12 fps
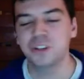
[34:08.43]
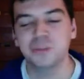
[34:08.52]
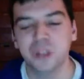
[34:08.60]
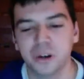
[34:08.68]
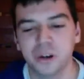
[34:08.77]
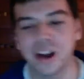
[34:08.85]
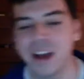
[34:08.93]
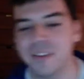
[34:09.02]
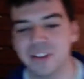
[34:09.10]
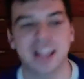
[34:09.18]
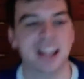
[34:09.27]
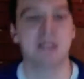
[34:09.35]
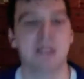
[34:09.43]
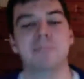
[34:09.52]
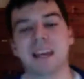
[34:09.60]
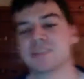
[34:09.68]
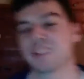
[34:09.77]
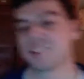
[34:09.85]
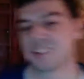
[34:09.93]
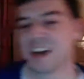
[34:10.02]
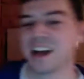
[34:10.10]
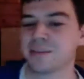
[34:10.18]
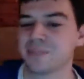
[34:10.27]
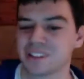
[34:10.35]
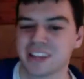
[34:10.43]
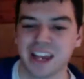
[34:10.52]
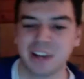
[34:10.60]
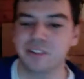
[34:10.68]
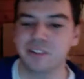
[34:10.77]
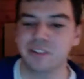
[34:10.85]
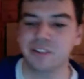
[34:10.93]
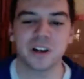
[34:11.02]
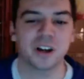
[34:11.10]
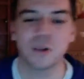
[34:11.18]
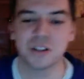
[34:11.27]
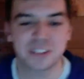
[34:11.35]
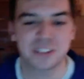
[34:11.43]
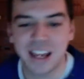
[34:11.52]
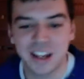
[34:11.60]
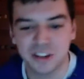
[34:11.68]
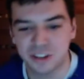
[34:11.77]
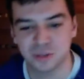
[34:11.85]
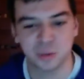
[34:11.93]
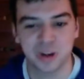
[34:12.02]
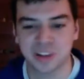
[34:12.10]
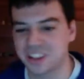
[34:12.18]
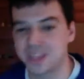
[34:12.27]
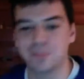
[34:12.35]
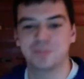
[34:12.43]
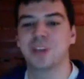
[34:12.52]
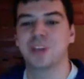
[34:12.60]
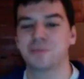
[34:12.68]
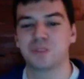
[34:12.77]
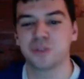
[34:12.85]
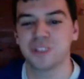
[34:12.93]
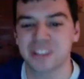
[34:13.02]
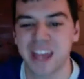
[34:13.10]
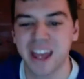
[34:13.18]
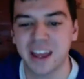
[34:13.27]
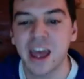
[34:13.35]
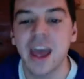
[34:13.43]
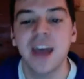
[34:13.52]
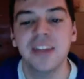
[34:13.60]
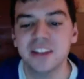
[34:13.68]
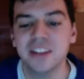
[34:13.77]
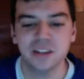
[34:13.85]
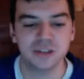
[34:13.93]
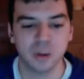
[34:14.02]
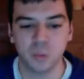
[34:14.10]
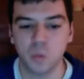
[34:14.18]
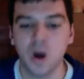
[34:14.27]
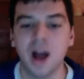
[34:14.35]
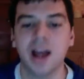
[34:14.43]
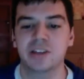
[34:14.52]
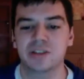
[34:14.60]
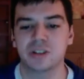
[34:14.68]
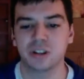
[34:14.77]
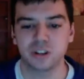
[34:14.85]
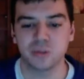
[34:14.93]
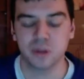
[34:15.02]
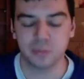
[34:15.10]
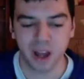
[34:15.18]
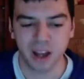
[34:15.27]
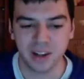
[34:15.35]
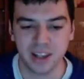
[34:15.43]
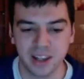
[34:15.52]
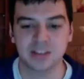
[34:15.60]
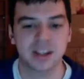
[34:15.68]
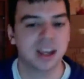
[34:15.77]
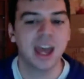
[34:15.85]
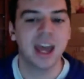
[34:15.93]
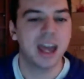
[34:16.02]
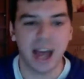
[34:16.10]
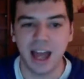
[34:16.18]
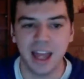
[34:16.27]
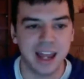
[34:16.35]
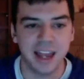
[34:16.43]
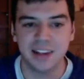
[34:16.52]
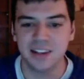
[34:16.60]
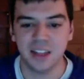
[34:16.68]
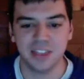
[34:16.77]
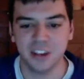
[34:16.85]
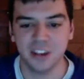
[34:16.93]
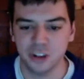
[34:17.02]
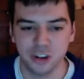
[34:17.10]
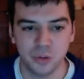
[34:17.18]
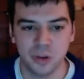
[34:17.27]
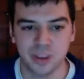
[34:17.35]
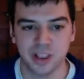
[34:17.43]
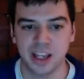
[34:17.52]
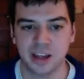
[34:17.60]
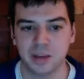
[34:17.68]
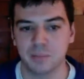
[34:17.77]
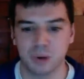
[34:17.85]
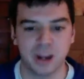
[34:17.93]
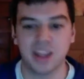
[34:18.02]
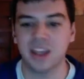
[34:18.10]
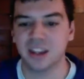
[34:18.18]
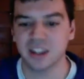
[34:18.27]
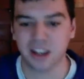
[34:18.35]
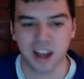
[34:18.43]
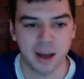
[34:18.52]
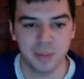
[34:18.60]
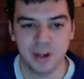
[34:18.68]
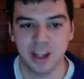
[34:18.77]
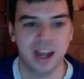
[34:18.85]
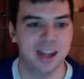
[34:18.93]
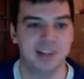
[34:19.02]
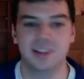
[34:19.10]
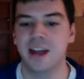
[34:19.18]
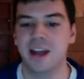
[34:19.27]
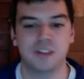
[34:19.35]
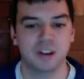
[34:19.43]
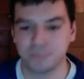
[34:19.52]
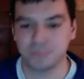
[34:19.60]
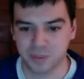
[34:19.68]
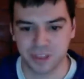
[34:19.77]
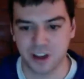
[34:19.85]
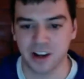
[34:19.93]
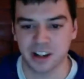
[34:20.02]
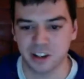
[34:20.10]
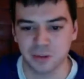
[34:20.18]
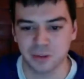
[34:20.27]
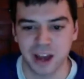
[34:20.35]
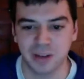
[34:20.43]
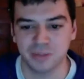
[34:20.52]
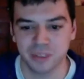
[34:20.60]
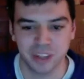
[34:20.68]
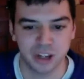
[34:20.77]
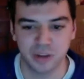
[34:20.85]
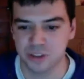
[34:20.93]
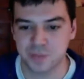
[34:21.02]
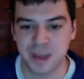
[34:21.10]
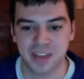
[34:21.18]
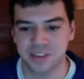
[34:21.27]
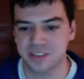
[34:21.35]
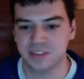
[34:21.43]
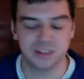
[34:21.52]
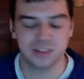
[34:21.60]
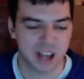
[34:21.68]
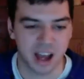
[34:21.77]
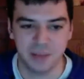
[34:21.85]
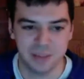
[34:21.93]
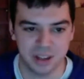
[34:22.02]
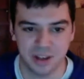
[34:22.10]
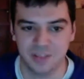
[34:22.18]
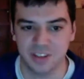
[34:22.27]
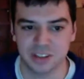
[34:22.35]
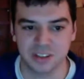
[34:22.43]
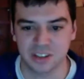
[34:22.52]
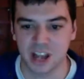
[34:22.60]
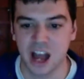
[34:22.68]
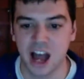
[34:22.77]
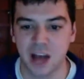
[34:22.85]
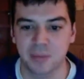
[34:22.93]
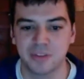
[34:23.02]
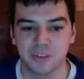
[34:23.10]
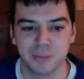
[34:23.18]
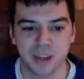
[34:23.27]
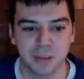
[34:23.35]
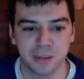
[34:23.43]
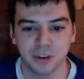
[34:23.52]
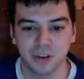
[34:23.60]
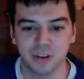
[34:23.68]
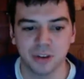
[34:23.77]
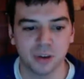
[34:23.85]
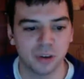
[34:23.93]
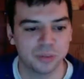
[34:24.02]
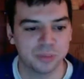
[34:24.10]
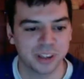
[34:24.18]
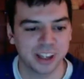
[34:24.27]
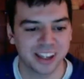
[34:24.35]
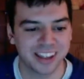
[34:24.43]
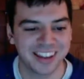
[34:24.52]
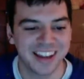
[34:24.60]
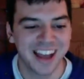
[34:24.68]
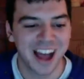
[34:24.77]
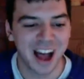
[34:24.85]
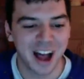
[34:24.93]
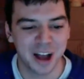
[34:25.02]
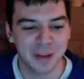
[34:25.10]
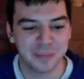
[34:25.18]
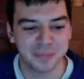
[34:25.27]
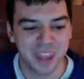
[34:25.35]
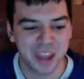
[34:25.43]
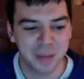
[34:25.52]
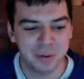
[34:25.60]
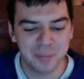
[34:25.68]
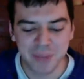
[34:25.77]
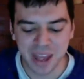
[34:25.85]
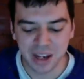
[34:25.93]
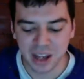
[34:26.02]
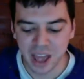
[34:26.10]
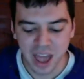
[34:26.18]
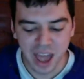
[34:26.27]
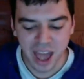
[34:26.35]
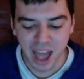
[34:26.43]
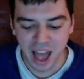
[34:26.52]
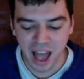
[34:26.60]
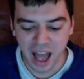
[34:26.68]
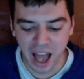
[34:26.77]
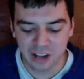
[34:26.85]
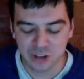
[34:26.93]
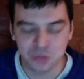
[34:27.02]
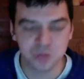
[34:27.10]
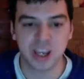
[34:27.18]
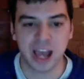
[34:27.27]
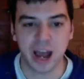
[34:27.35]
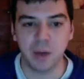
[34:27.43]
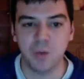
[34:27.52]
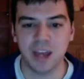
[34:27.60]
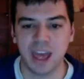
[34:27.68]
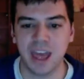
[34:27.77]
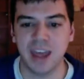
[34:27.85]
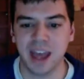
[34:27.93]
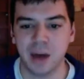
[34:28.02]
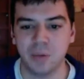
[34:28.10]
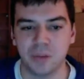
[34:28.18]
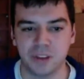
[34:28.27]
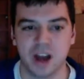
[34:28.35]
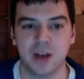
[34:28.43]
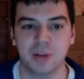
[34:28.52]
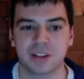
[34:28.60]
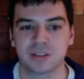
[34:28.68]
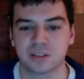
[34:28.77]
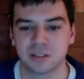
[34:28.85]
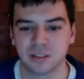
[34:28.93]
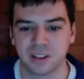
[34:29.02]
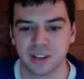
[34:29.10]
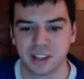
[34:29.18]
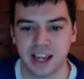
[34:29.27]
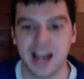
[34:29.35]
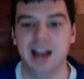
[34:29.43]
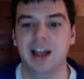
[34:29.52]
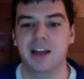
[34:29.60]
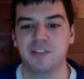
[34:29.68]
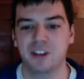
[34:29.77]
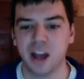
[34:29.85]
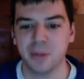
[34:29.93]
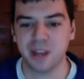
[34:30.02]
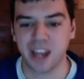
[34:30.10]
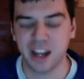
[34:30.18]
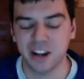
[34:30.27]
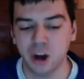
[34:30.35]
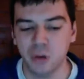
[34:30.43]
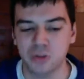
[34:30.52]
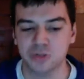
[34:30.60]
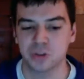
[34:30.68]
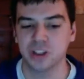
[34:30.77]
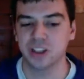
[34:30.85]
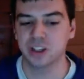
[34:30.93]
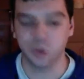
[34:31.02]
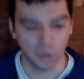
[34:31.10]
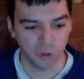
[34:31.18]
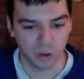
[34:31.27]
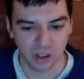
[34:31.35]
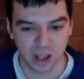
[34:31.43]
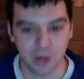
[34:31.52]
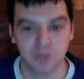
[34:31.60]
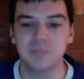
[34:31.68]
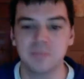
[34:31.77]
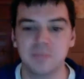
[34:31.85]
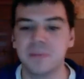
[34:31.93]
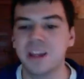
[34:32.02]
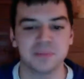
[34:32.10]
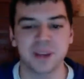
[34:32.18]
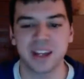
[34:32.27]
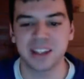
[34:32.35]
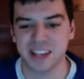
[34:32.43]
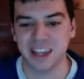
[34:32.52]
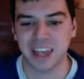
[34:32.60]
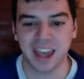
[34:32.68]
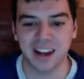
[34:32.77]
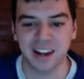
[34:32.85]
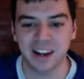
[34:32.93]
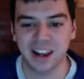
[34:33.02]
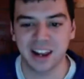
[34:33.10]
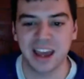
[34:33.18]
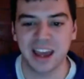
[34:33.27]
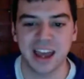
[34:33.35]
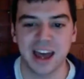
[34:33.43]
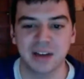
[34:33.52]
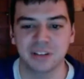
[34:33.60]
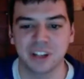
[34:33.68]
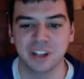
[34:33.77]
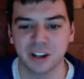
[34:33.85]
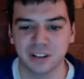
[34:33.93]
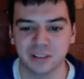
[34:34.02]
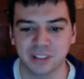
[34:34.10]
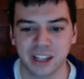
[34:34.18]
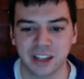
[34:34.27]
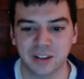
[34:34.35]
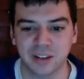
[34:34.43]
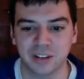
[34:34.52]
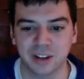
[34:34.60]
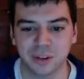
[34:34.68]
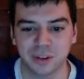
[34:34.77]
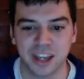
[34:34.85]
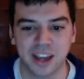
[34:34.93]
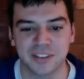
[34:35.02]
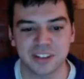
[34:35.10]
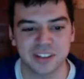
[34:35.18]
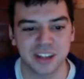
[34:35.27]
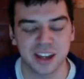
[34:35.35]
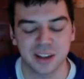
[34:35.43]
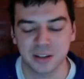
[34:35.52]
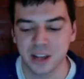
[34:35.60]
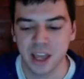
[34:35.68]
you know you're having like an amazing time. It's like I don't even want to go on stage. I just want to keep doing this hang. And that's actually why I started doing podcasting. It had nothing to do with like breaking into comedy. I had never thought I'd go down, this path. It's just, obviously it's just a hobby for me. I'm a little old, but like, but man, I just was like, I want to hang out with comics. Like every comic I know is really cool. I want to meet as many as I can and hang out and hear like, what they have to say. And